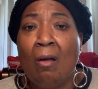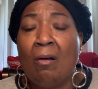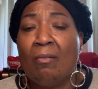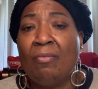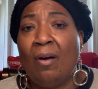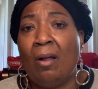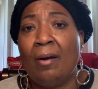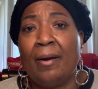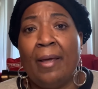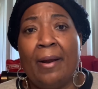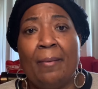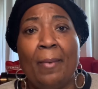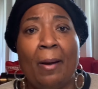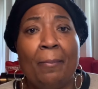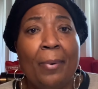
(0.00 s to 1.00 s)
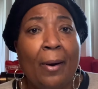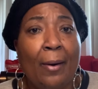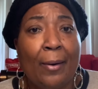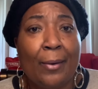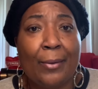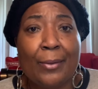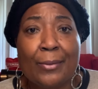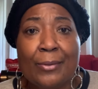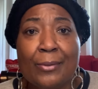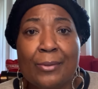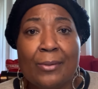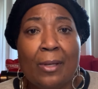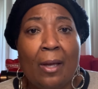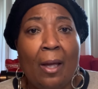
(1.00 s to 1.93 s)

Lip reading: falling out of my purse.